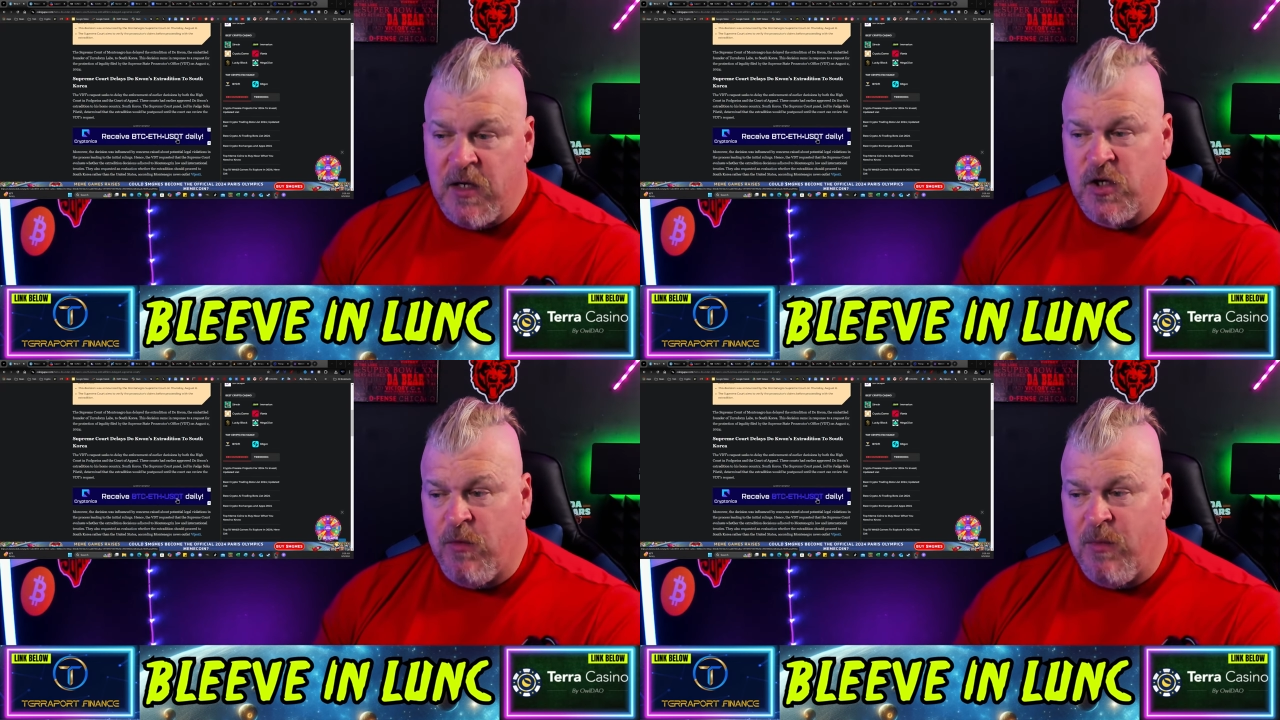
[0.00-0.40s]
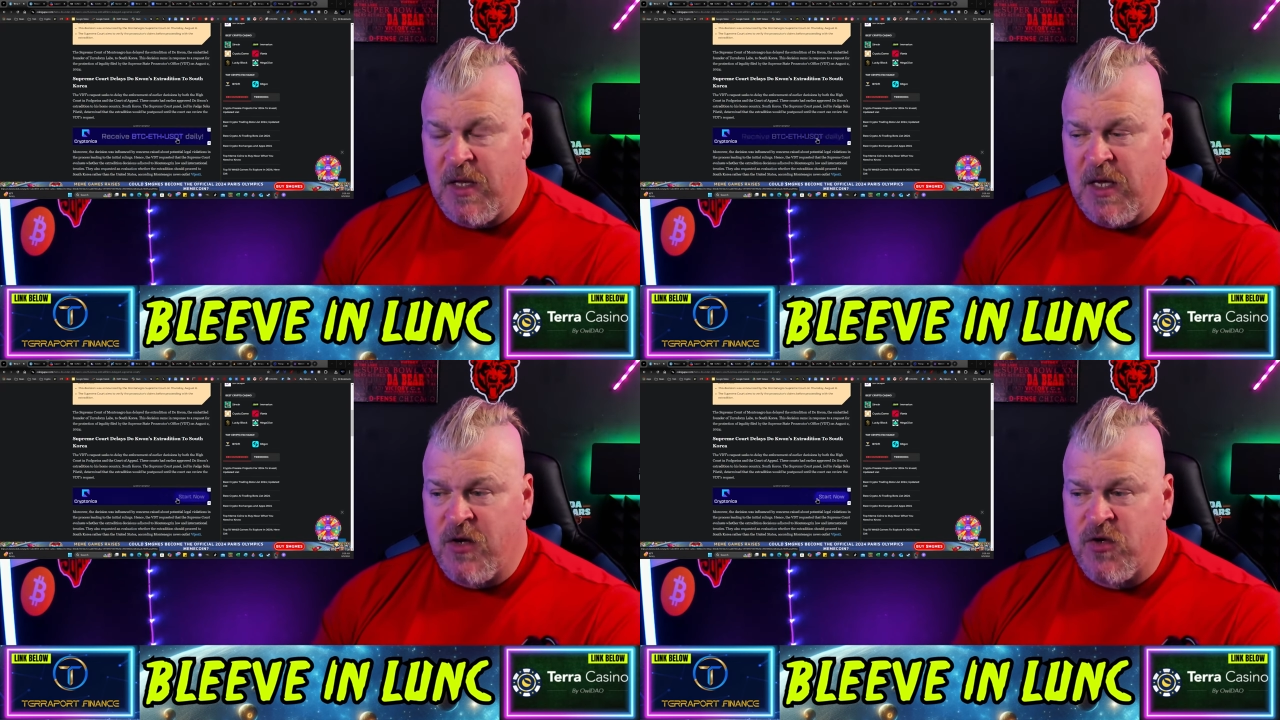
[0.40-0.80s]
determined that
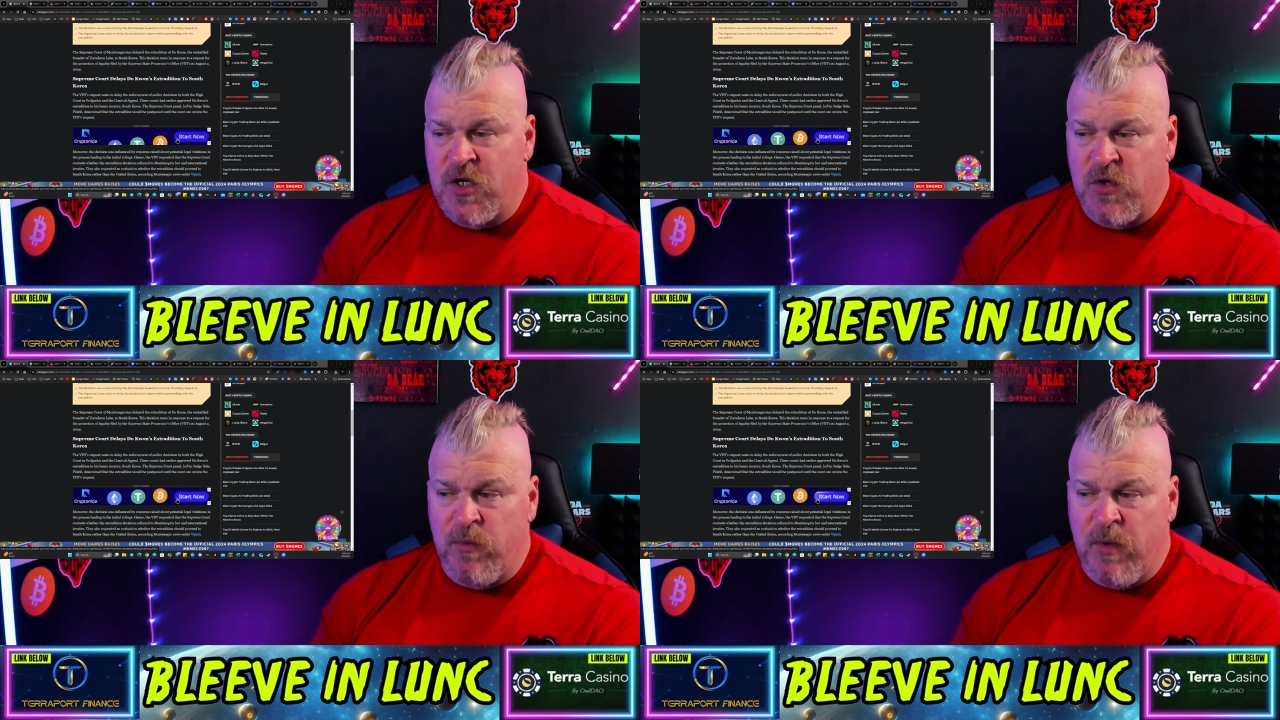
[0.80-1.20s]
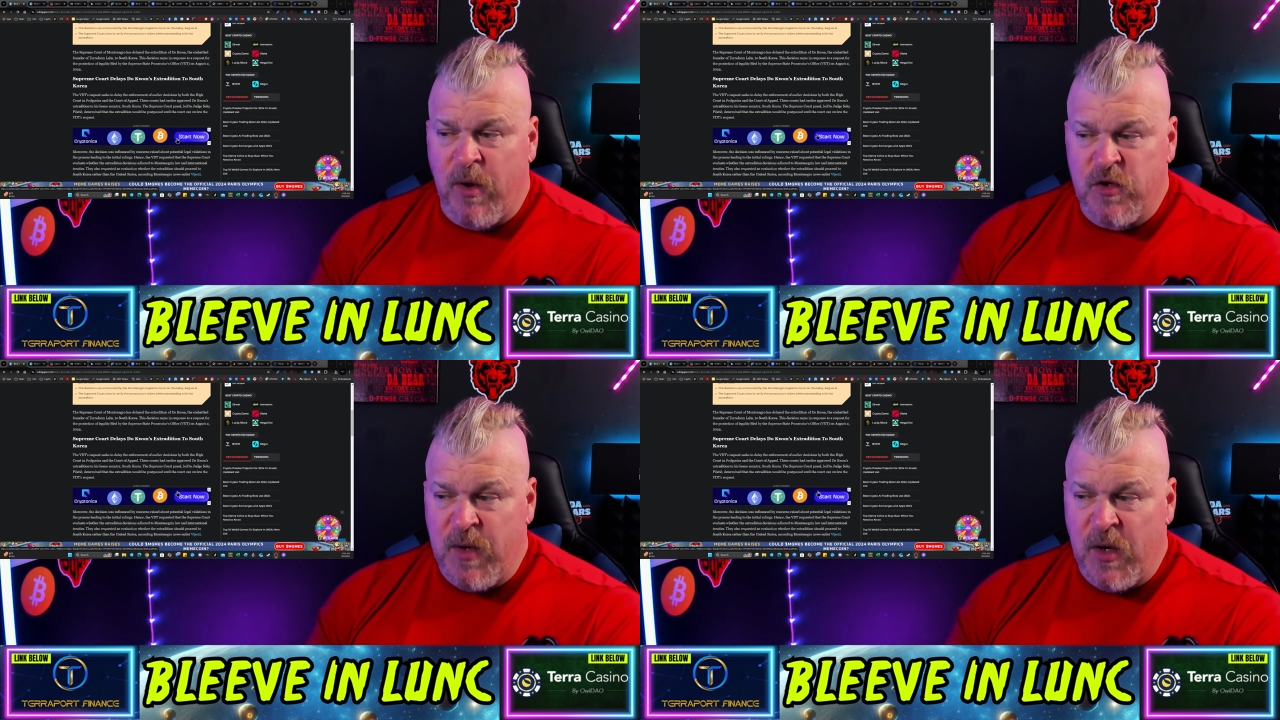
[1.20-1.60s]
the extradition would be
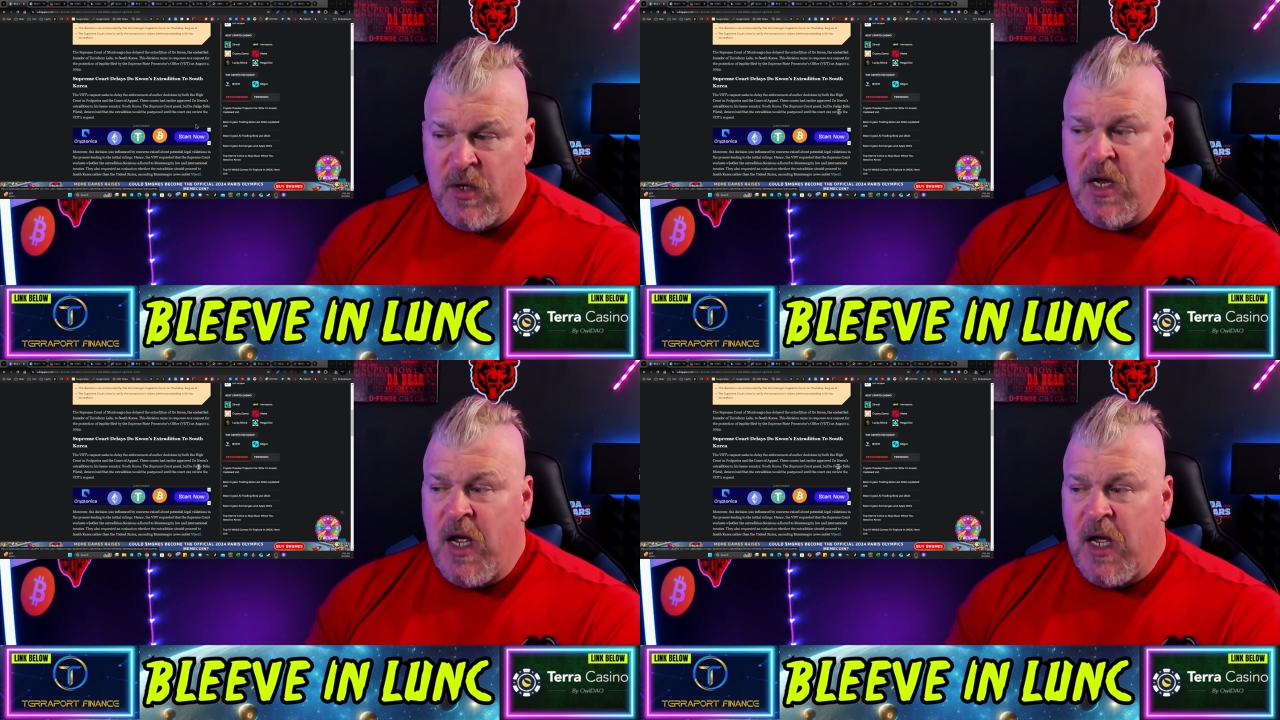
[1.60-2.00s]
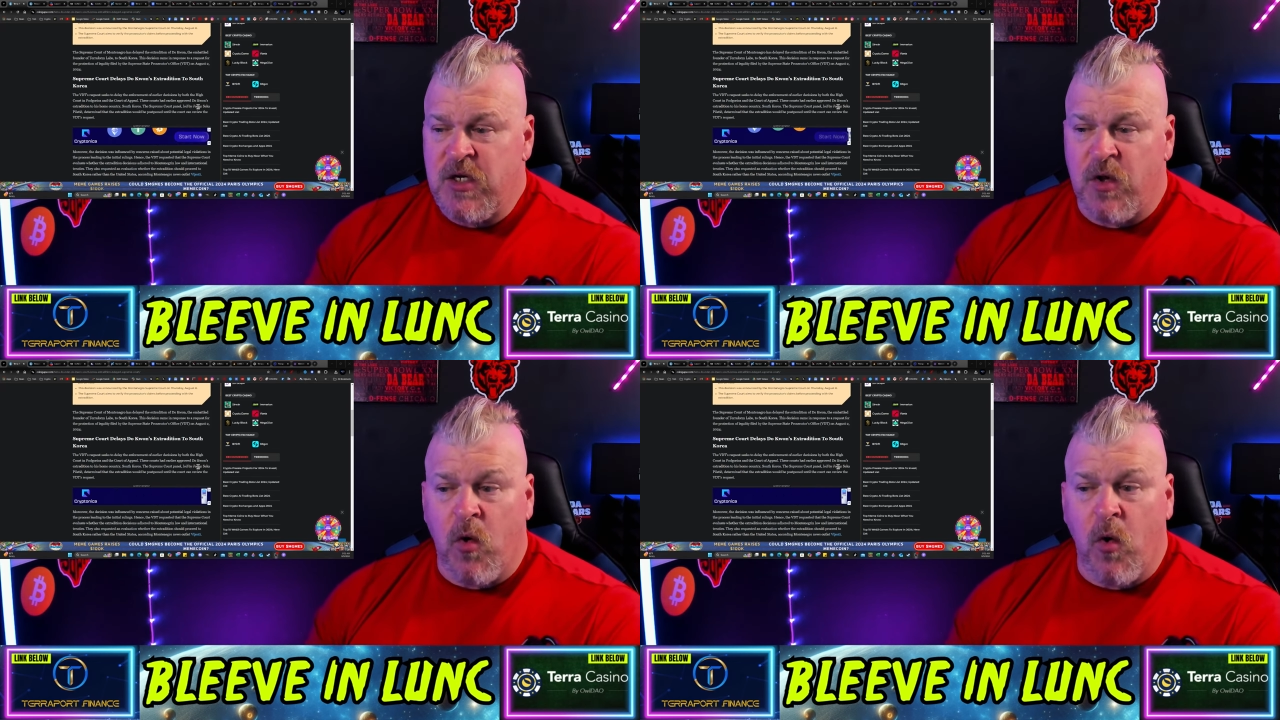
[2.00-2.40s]
postponed until
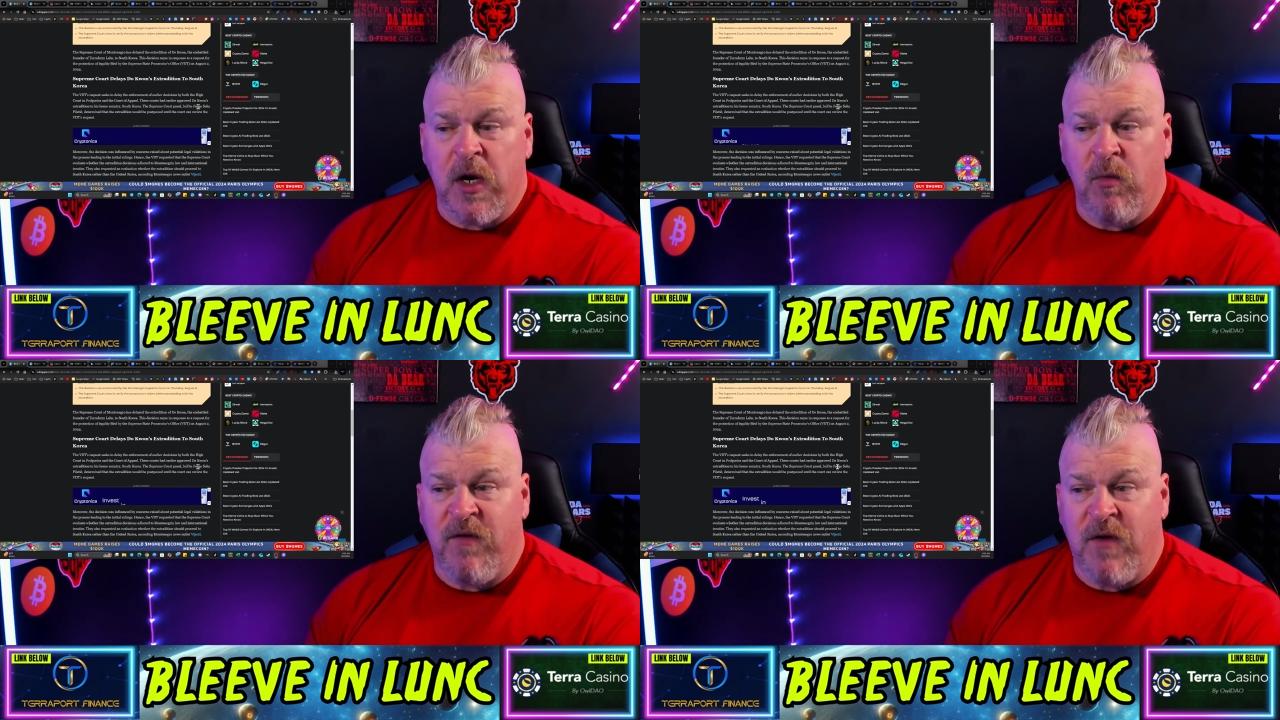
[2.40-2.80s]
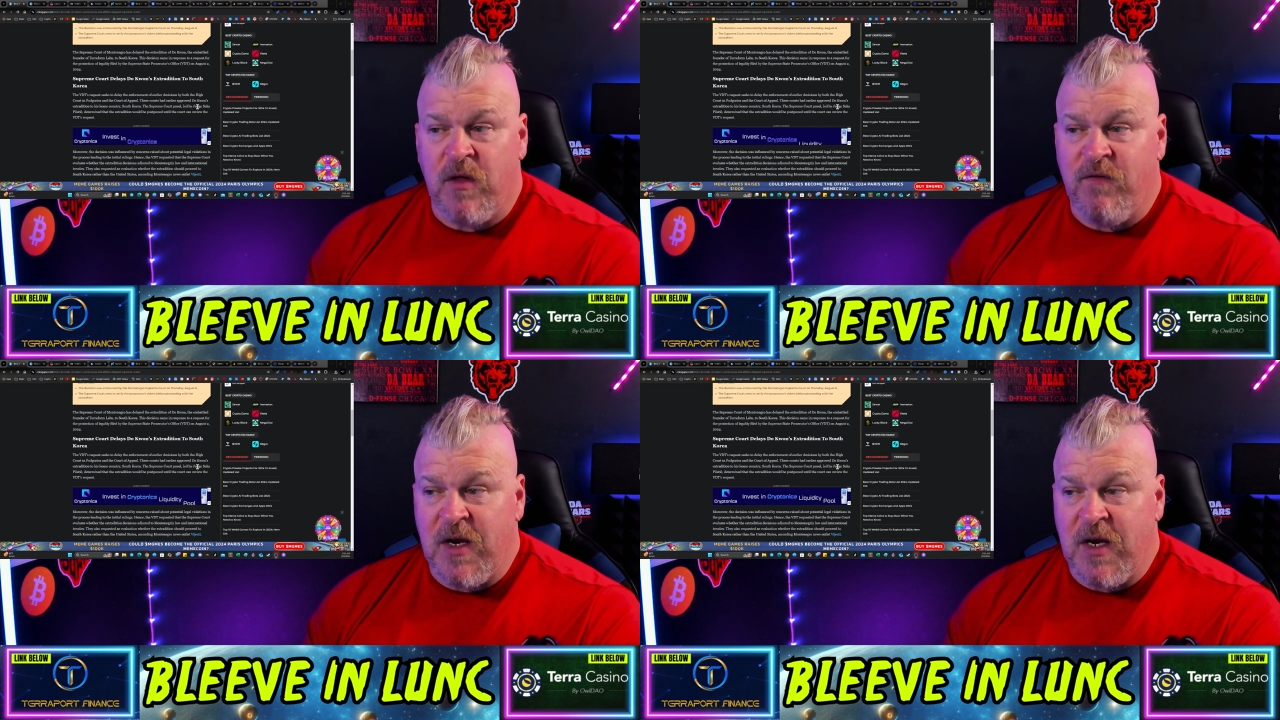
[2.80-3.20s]
the court can review the
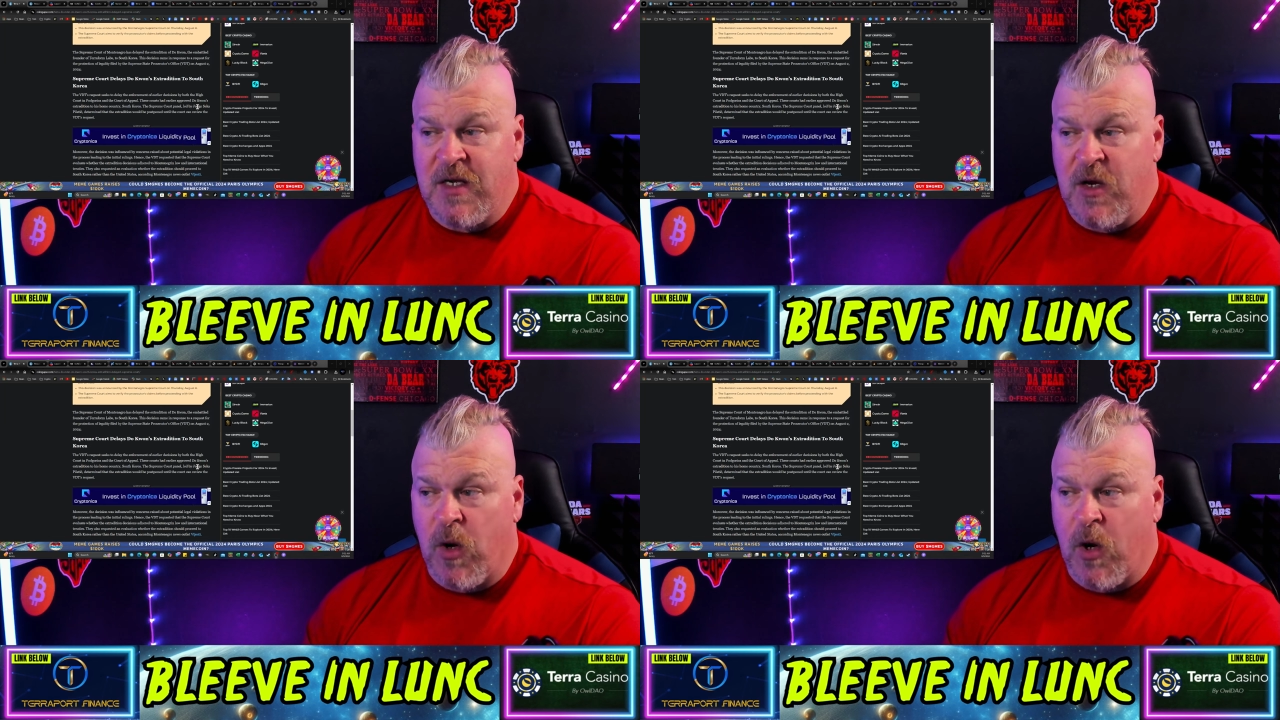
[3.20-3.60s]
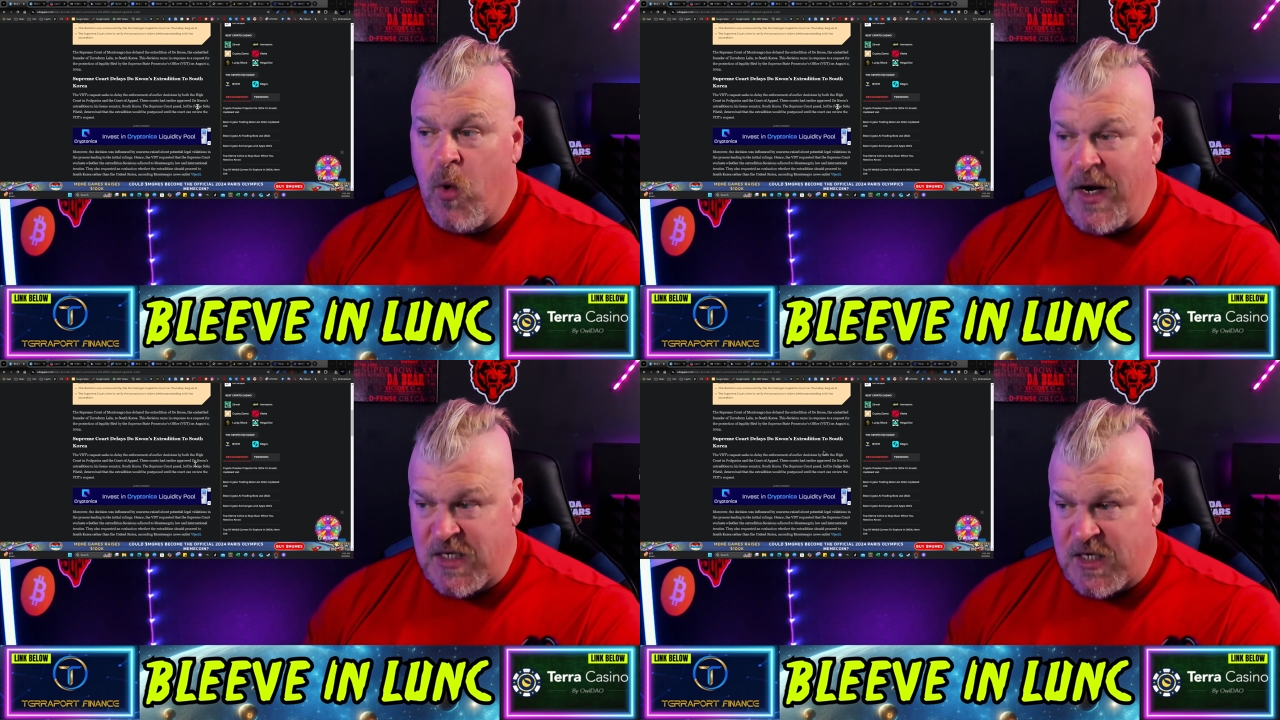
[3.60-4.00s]
VDT
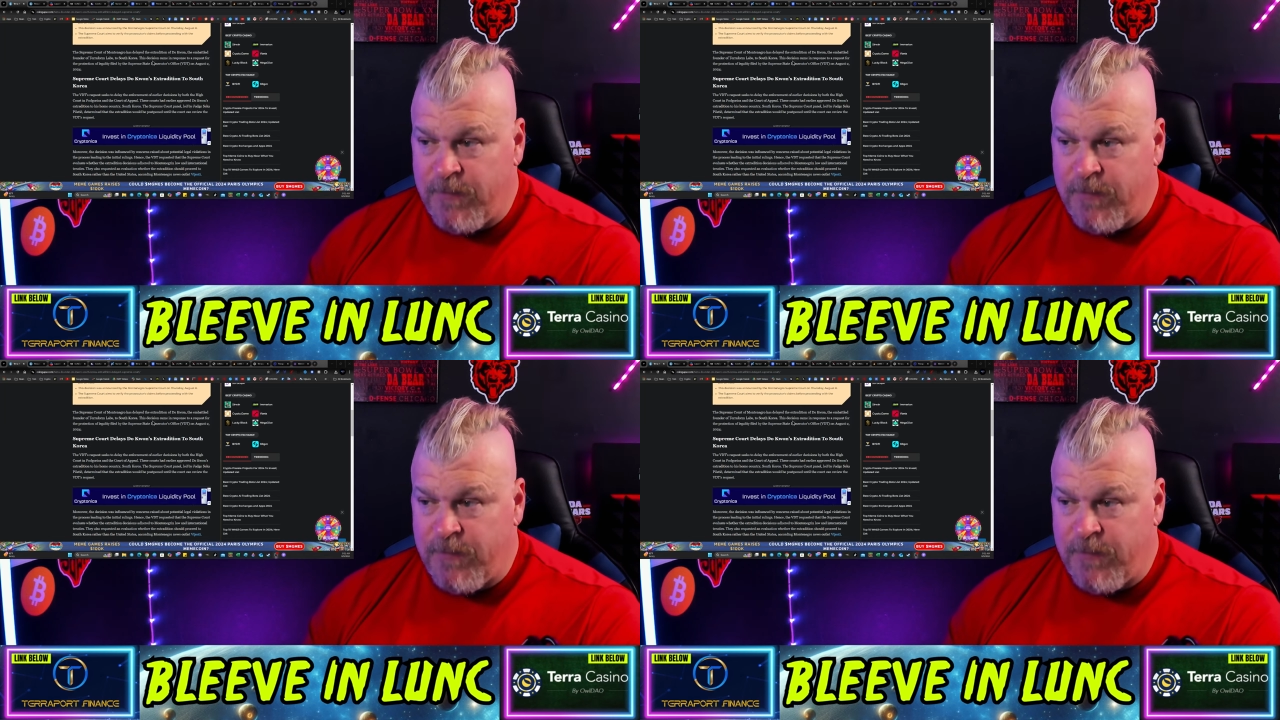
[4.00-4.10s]
request.